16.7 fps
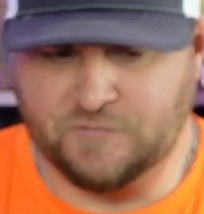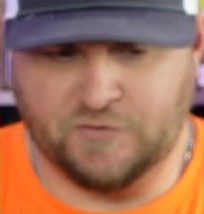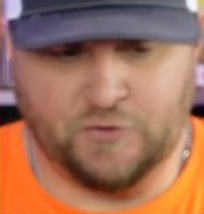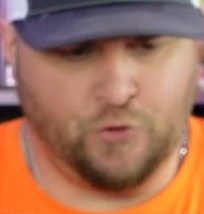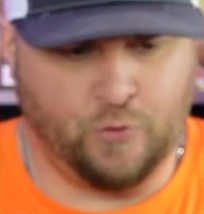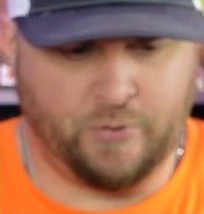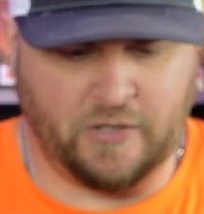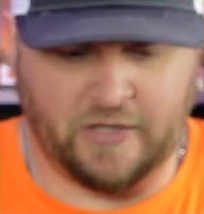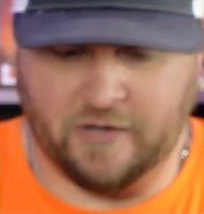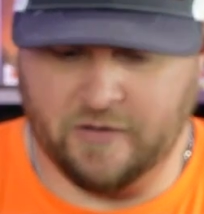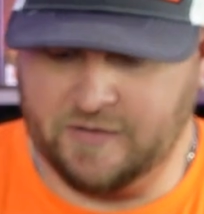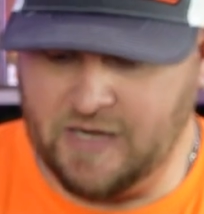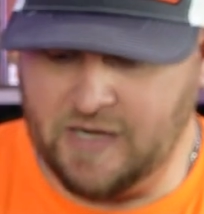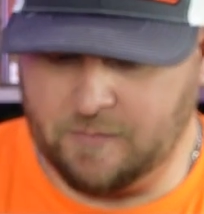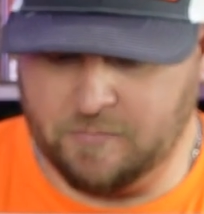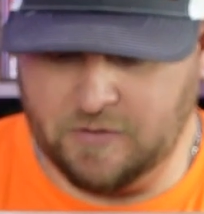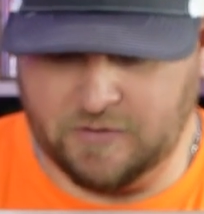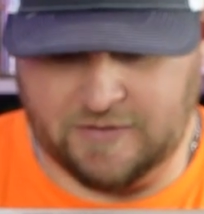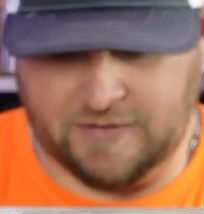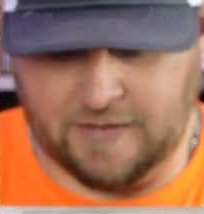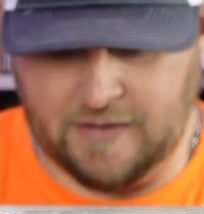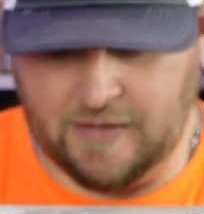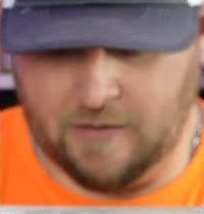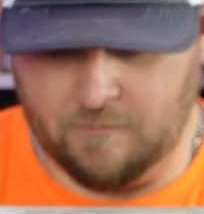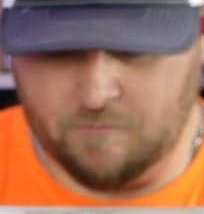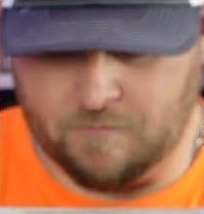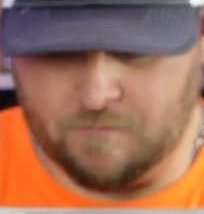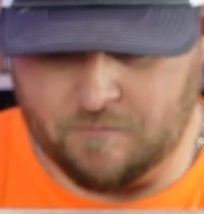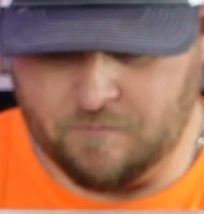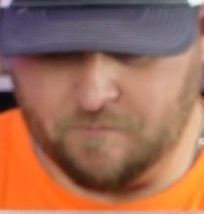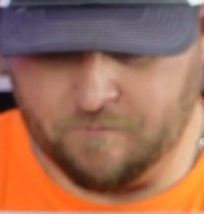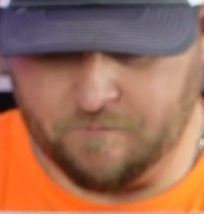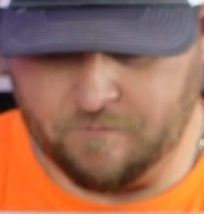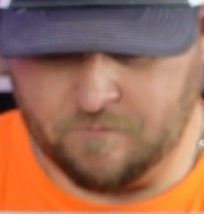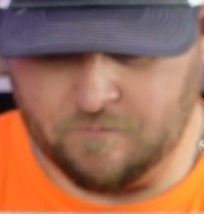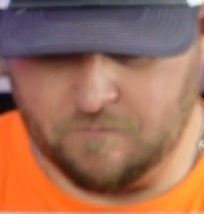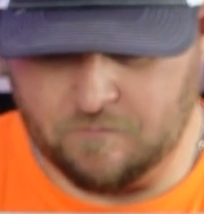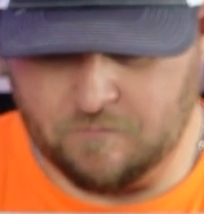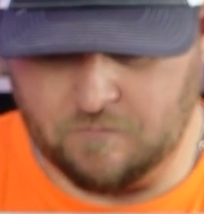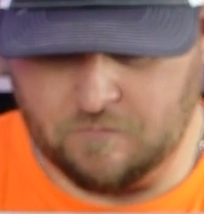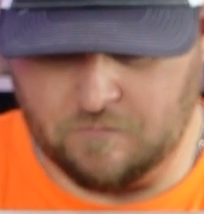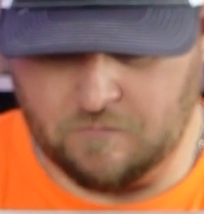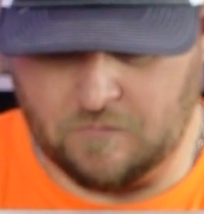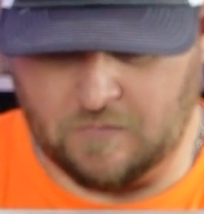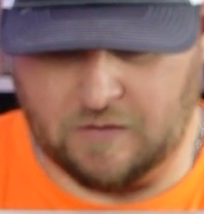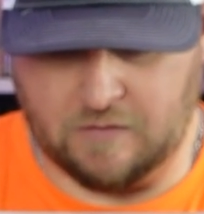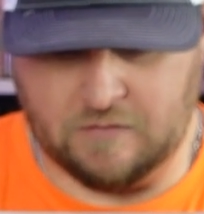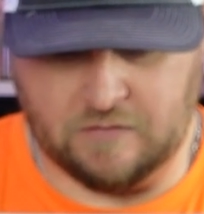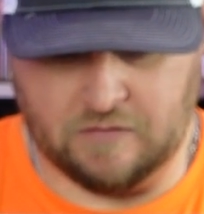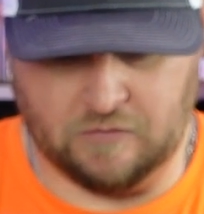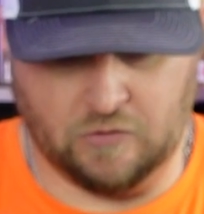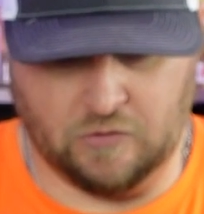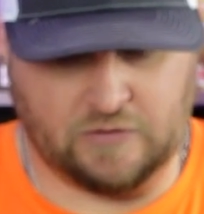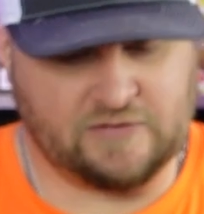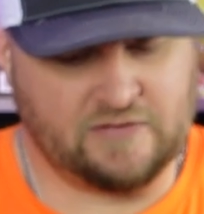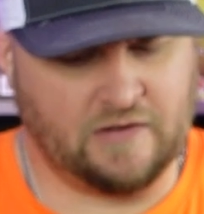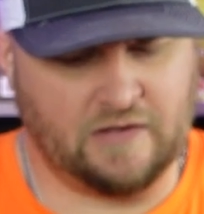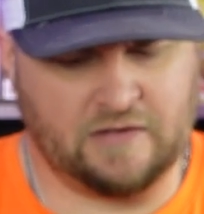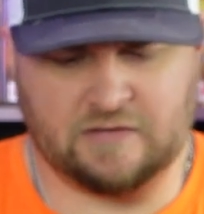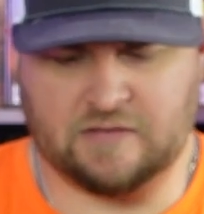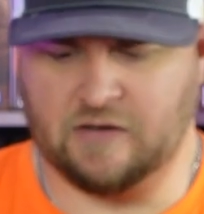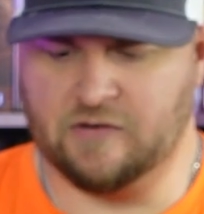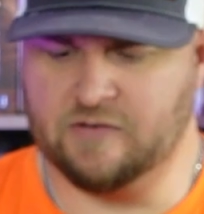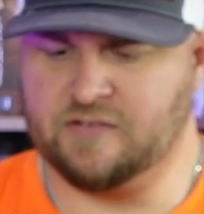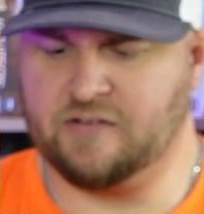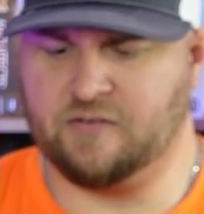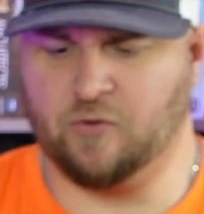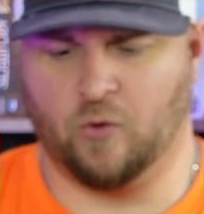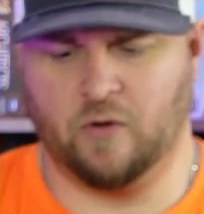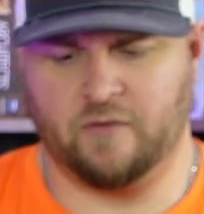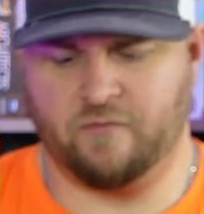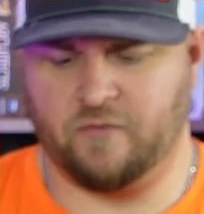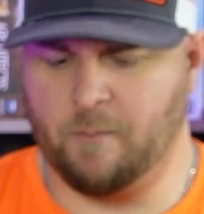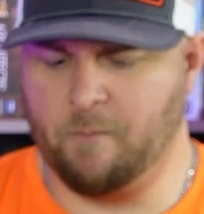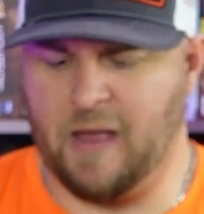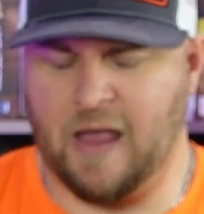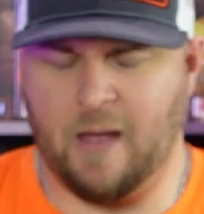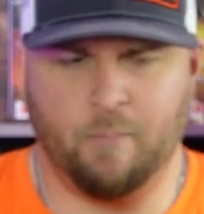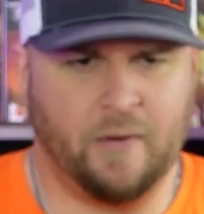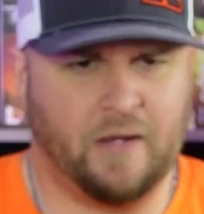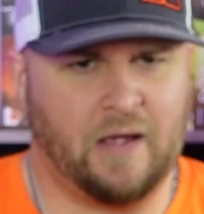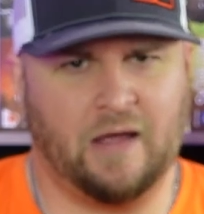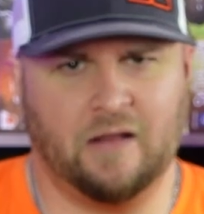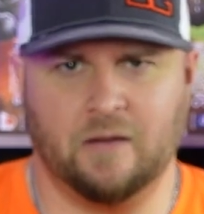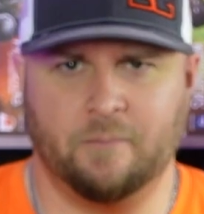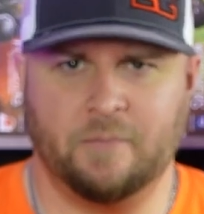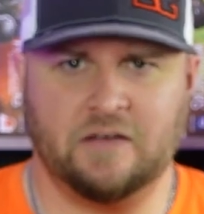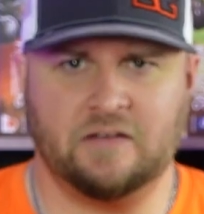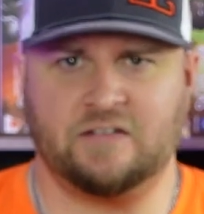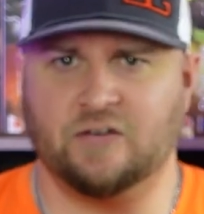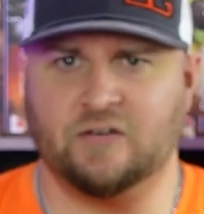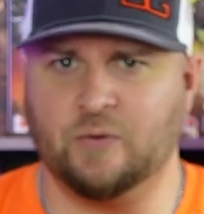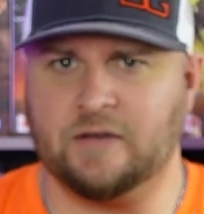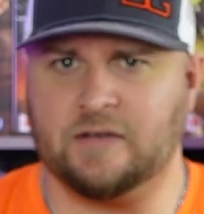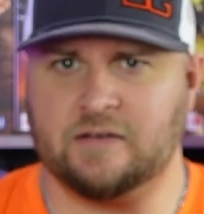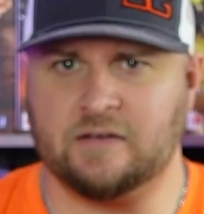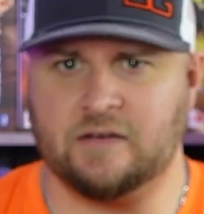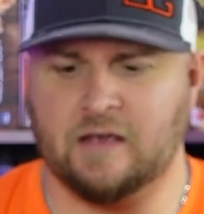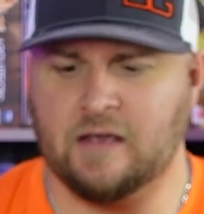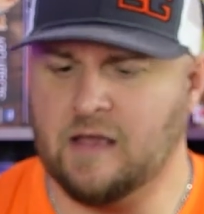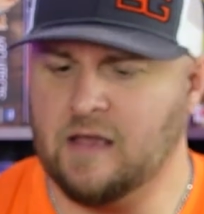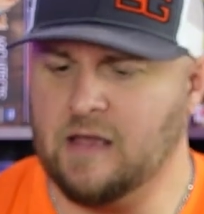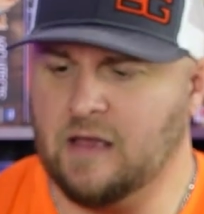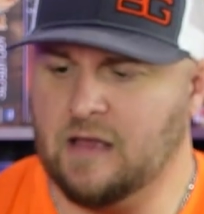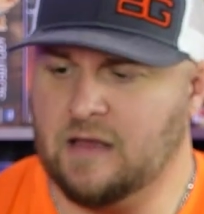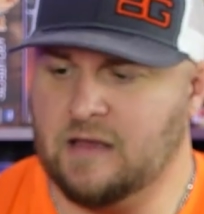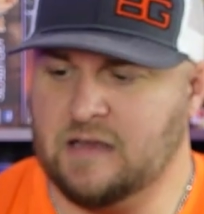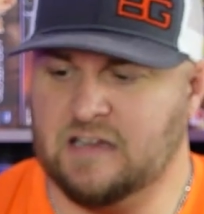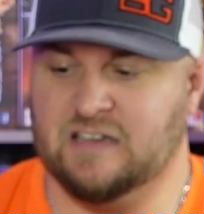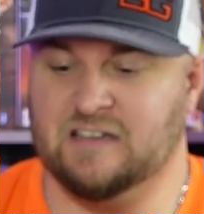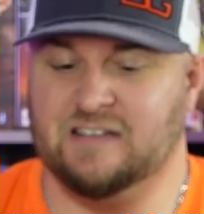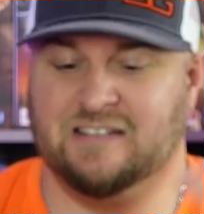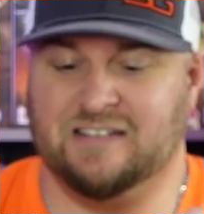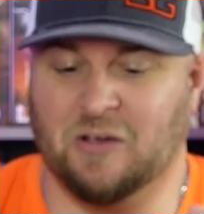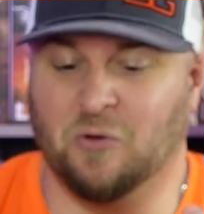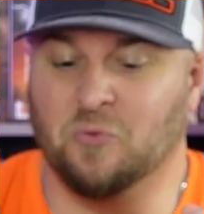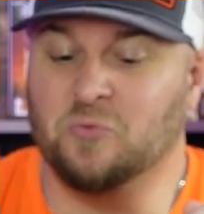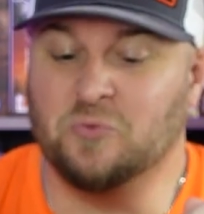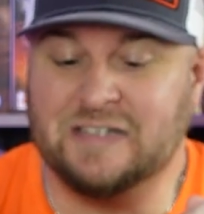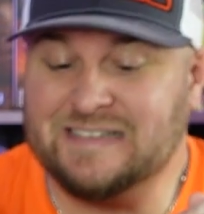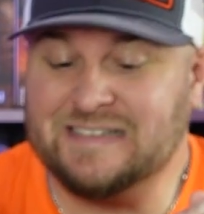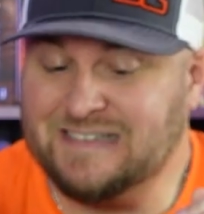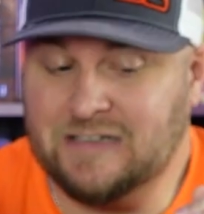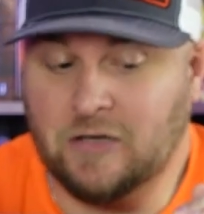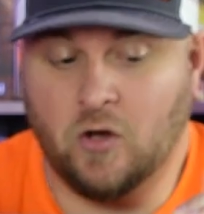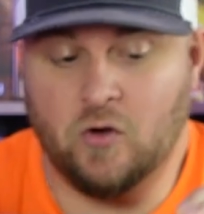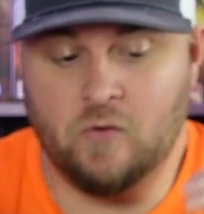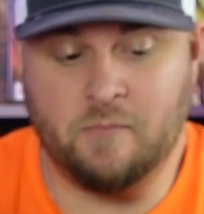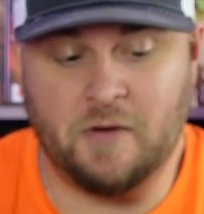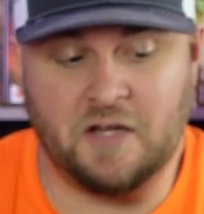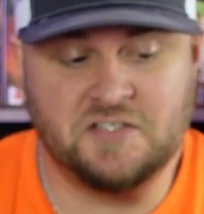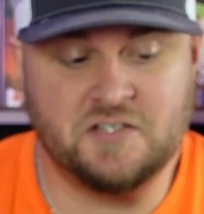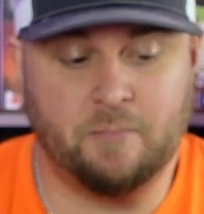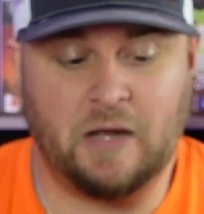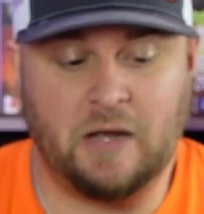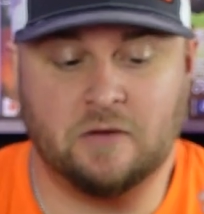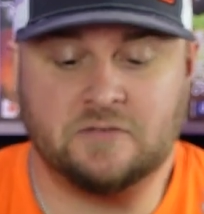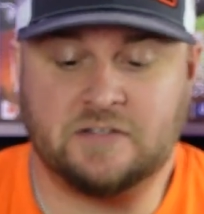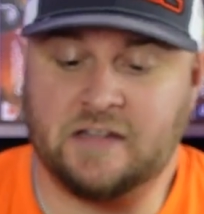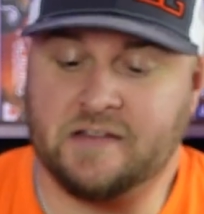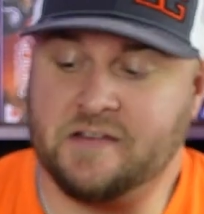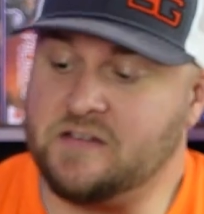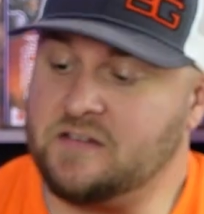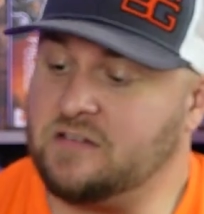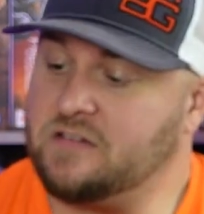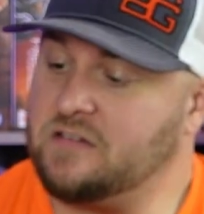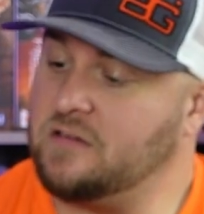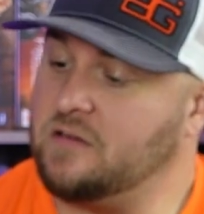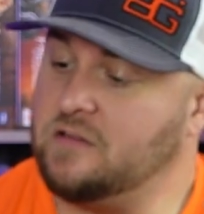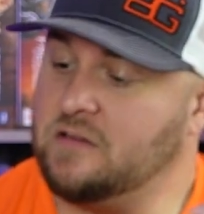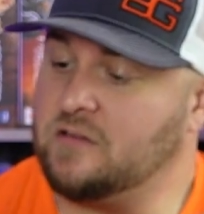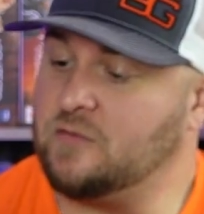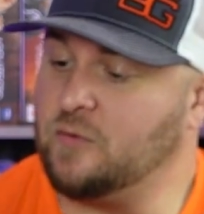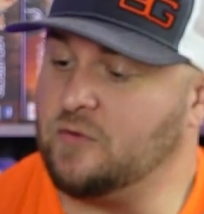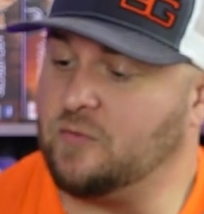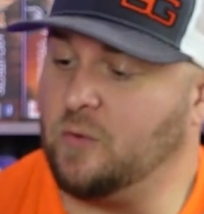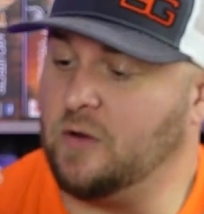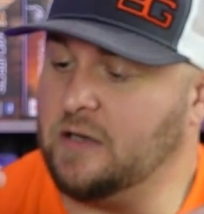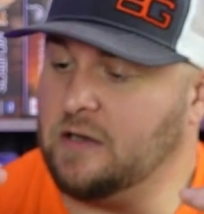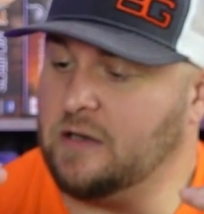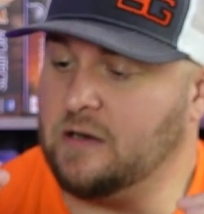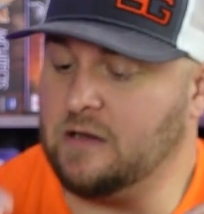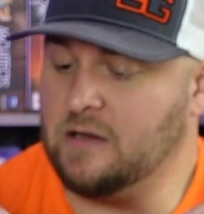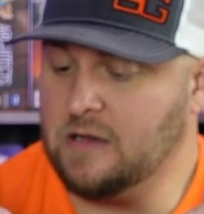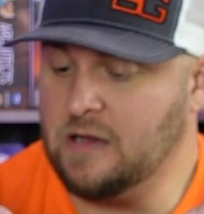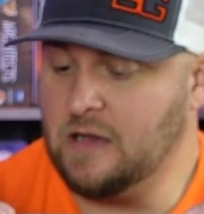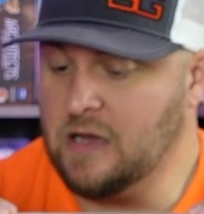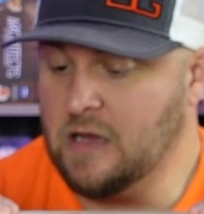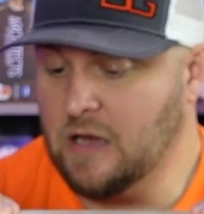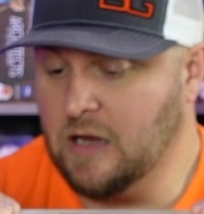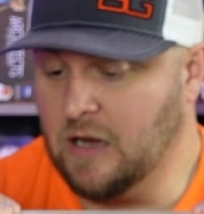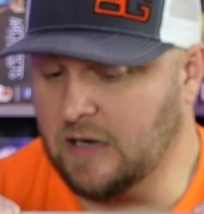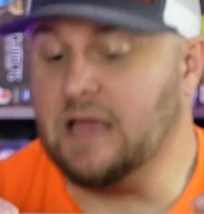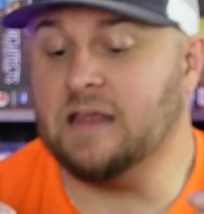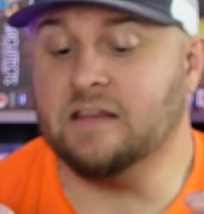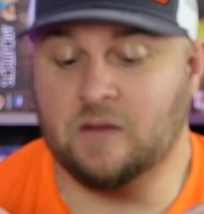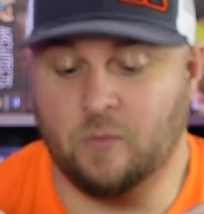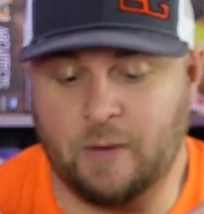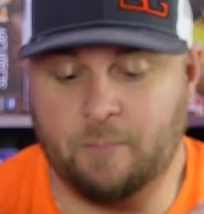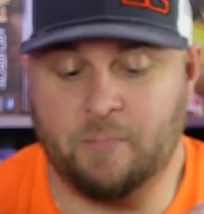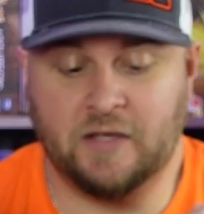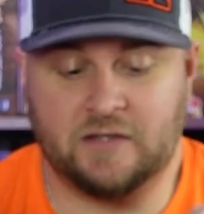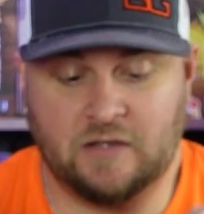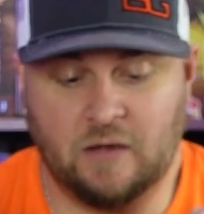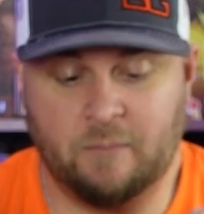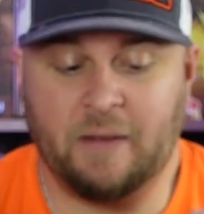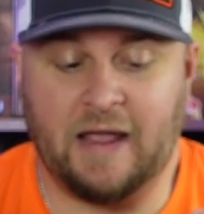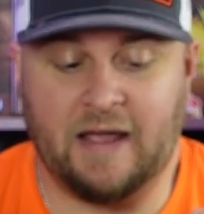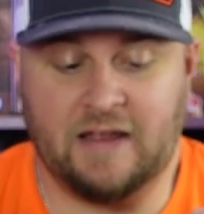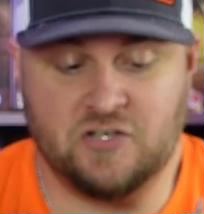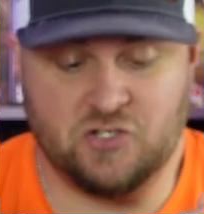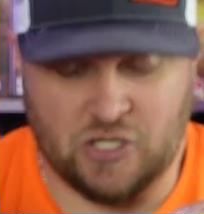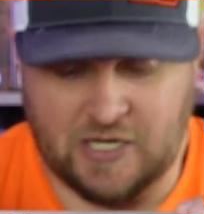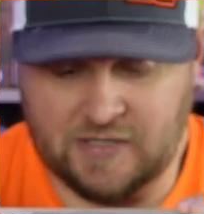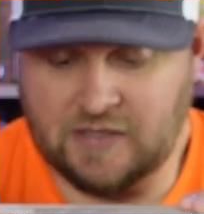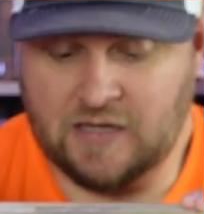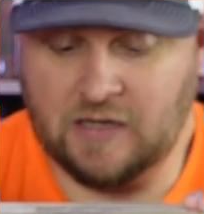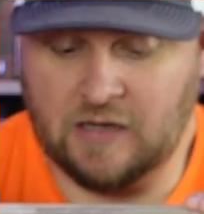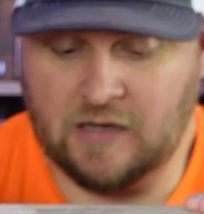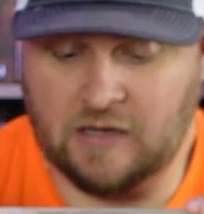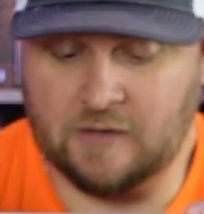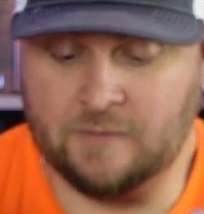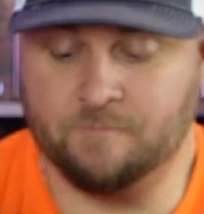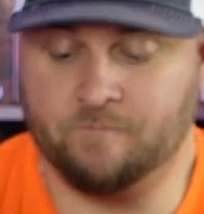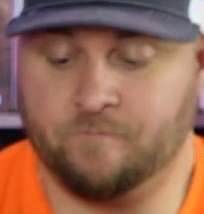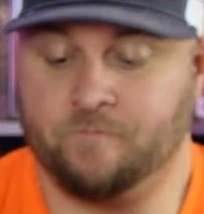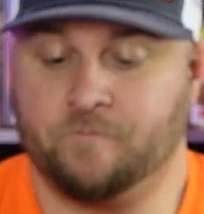2-player deck building game. Looks like there's sort of a map element to it. Don't really know much about this. This was one, again, that we picked up at Gen Con